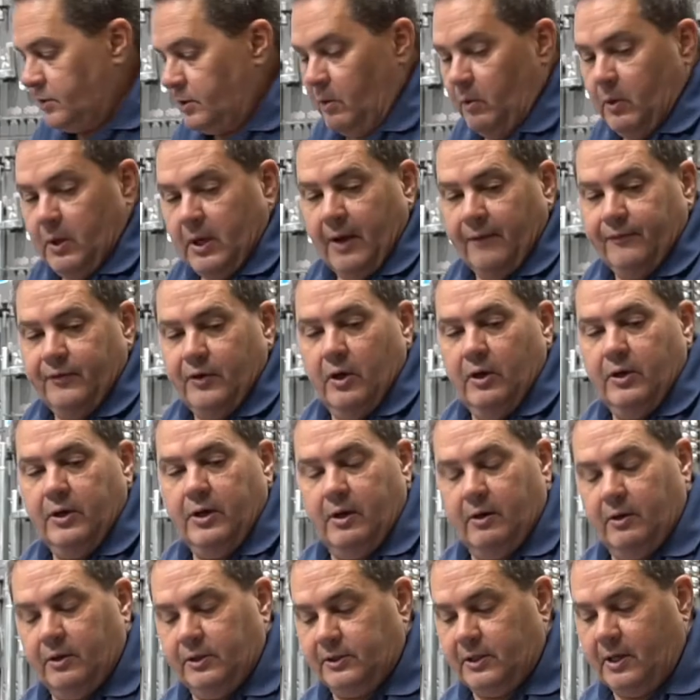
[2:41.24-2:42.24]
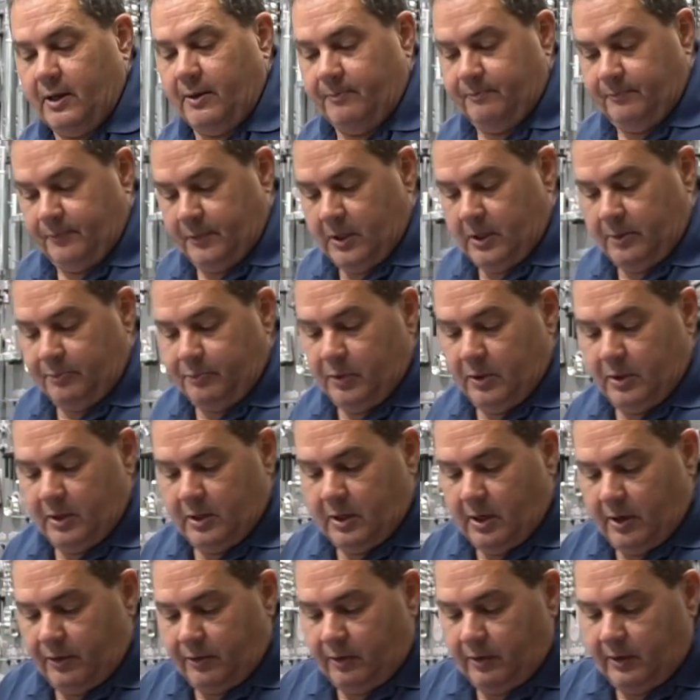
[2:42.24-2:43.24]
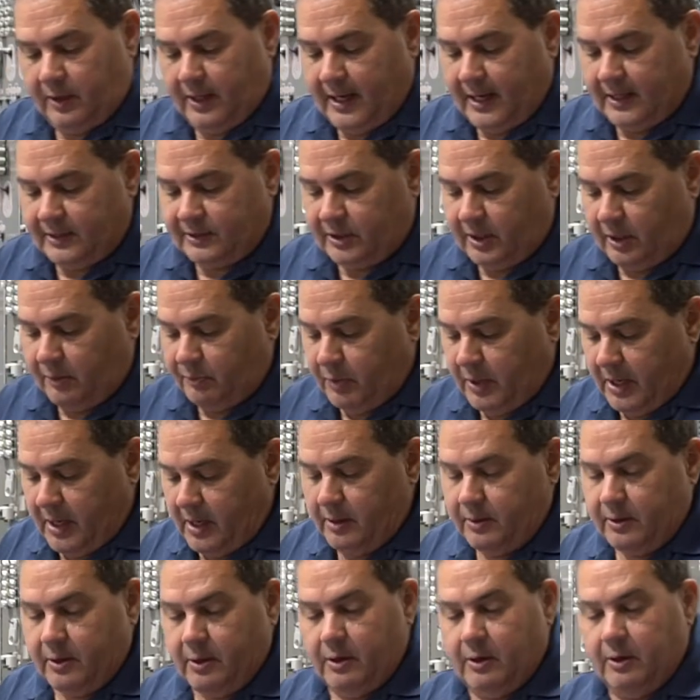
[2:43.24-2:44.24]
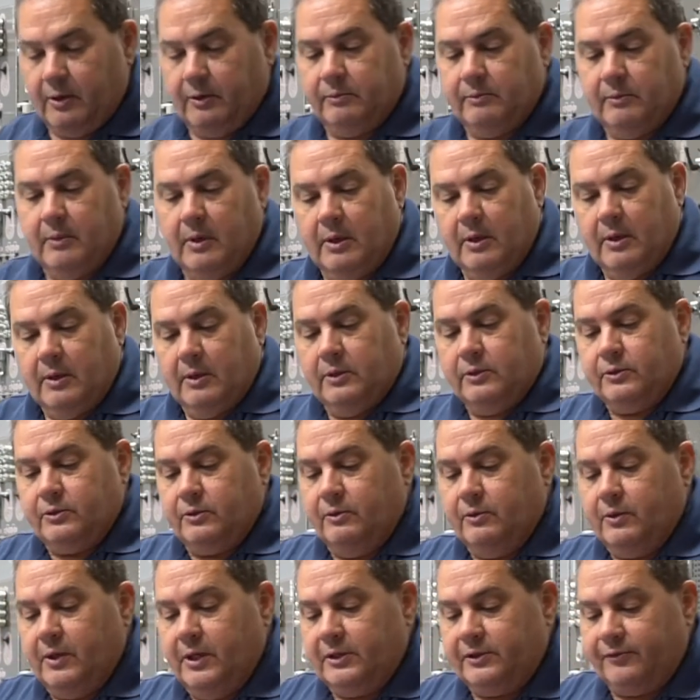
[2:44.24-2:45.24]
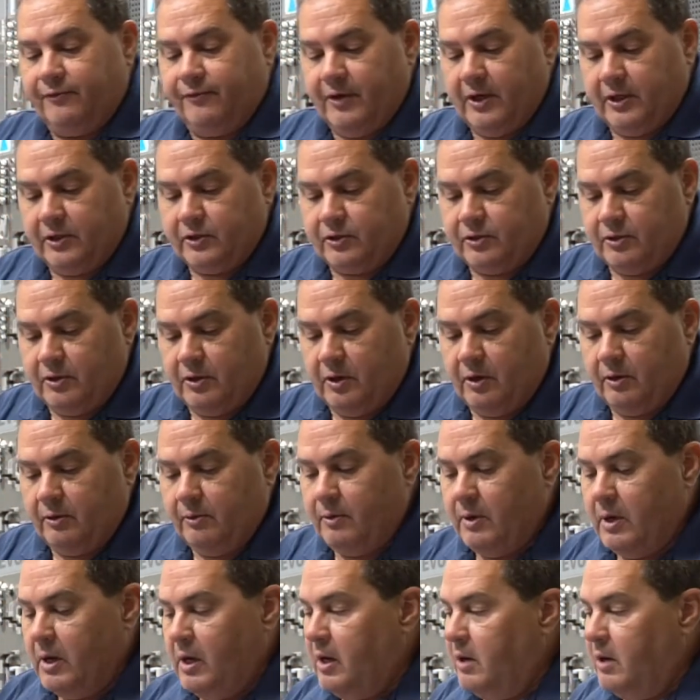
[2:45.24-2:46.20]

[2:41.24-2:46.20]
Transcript: what I've done here is I'm going to put another elastic band here to this fixture,